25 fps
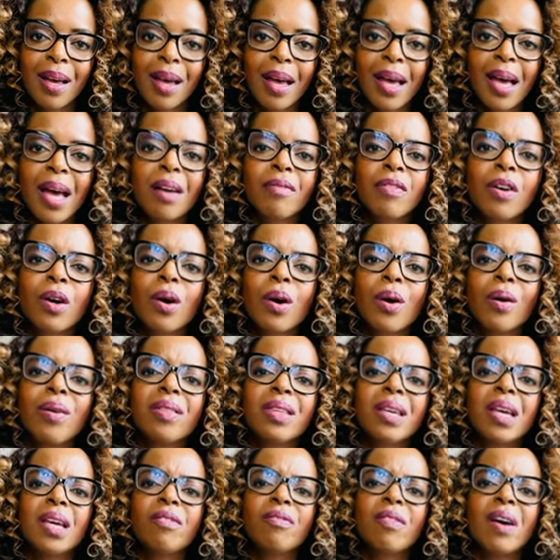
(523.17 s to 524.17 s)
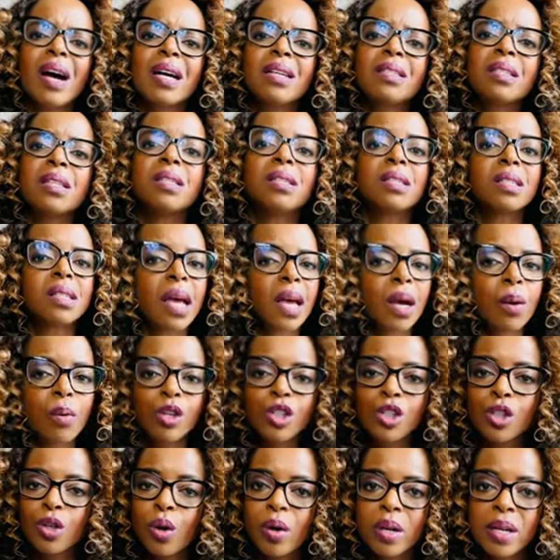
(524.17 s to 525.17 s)
Ever heard the advice, say what
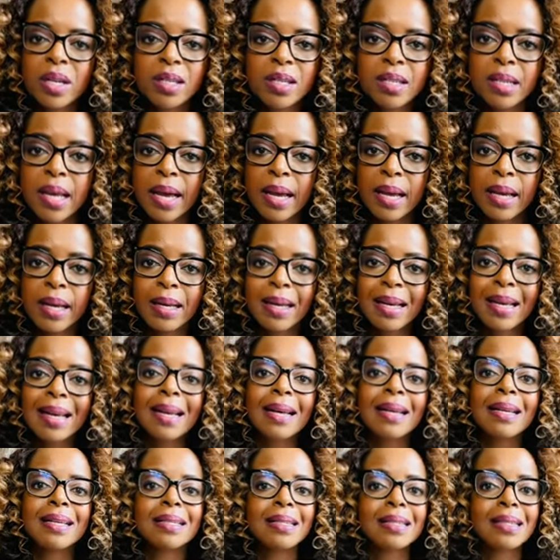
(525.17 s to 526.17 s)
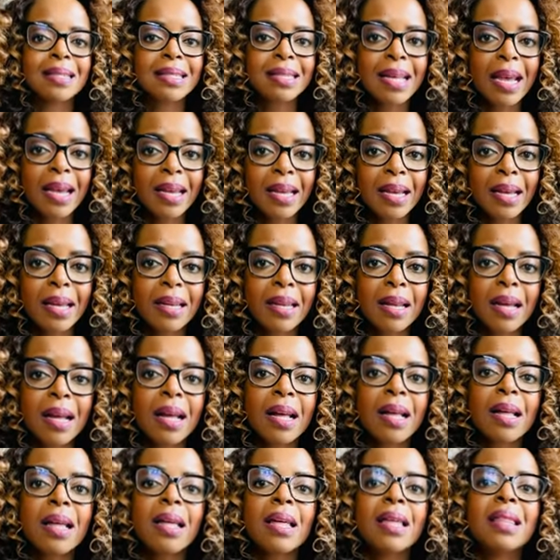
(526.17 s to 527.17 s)
you're going to say it,
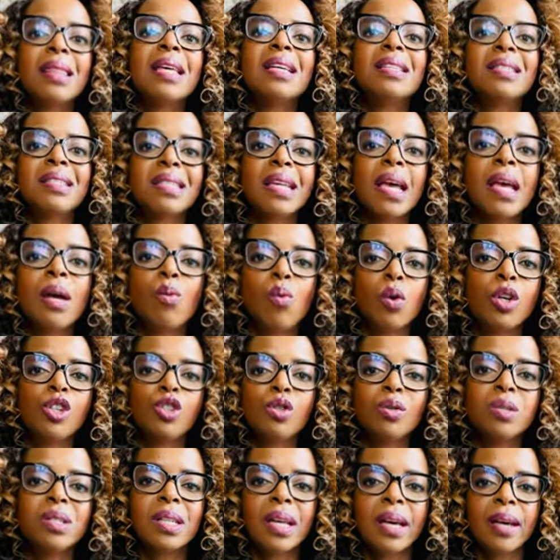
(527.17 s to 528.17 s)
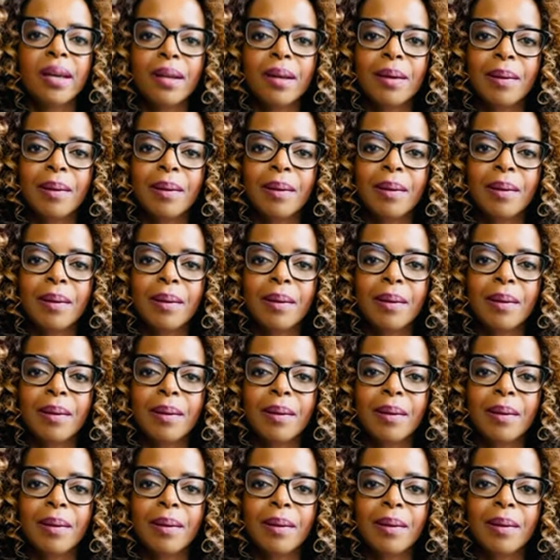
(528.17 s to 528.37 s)
then say what you said?